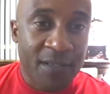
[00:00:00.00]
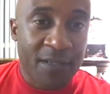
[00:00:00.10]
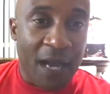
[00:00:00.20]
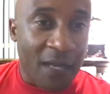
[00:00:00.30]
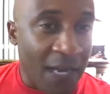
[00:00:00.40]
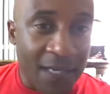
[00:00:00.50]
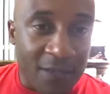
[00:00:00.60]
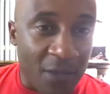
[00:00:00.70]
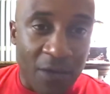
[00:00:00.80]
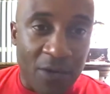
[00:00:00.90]
I
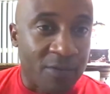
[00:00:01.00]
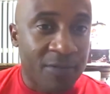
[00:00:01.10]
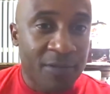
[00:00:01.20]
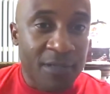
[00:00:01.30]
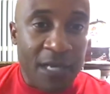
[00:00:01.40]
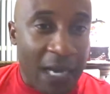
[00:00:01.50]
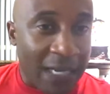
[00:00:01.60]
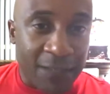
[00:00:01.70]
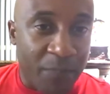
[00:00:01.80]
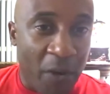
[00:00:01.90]
liked girls. And I
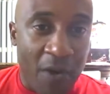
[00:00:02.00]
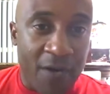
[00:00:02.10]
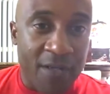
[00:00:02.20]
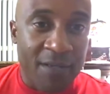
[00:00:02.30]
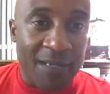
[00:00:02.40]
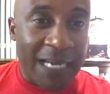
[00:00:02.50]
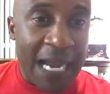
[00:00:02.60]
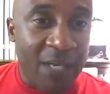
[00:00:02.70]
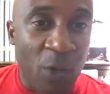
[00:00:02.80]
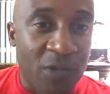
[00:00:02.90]
liked to party, and I
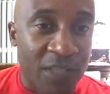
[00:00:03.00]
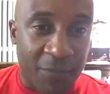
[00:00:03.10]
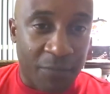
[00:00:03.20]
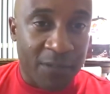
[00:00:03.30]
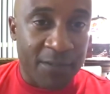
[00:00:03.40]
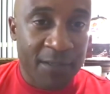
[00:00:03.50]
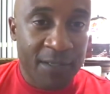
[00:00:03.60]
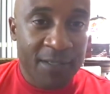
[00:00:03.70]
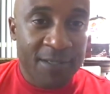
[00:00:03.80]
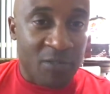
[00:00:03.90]
had no discipline.
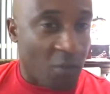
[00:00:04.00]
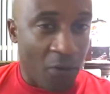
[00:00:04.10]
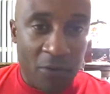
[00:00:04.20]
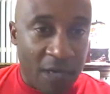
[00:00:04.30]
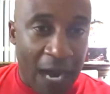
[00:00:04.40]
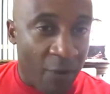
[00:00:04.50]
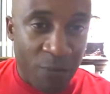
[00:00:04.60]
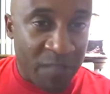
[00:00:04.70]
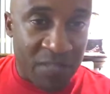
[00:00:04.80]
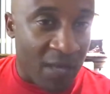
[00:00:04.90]
So I
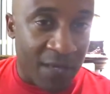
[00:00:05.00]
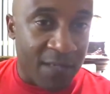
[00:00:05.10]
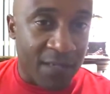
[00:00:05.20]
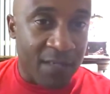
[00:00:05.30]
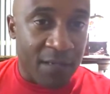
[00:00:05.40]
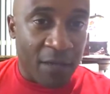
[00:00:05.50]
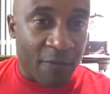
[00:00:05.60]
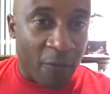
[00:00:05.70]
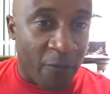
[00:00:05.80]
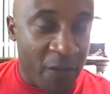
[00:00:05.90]
would be studying.
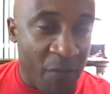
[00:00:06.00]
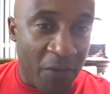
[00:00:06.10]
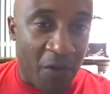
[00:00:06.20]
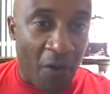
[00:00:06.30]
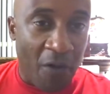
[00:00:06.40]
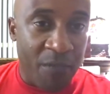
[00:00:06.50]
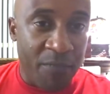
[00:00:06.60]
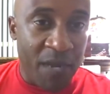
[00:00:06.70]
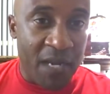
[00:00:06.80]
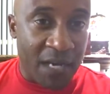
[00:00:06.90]
If a female called
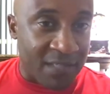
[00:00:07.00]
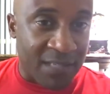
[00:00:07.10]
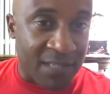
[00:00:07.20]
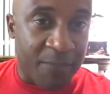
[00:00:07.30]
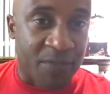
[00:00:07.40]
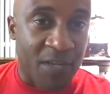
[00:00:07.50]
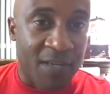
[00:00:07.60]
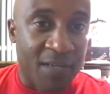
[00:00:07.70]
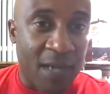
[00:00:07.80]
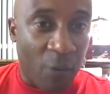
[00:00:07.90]
me, man, I stopped
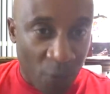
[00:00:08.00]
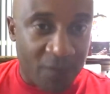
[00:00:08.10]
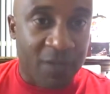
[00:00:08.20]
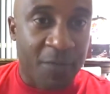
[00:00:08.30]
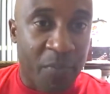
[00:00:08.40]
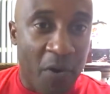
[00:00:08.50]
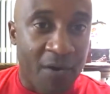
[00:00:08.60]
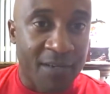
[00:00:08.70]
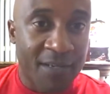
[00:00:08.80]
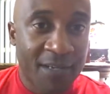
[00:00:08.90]
studying. I went to the
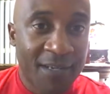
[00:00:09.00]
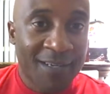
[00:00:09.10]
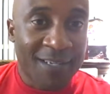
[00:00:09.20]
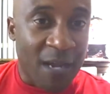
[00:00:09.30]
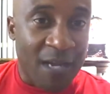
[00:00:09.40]
party. And I